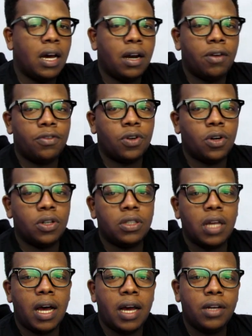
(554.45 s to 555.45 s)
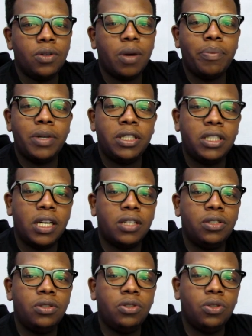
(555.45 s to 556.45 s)
And of course, I do
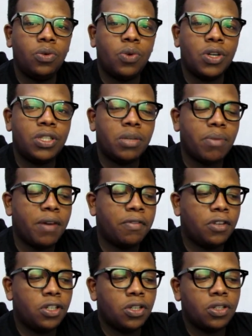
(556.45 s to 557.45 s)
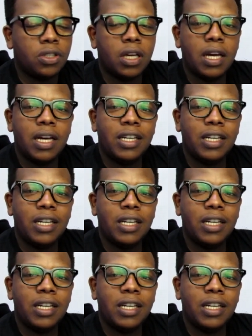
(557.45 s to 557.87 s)
appreciate you watching my videos,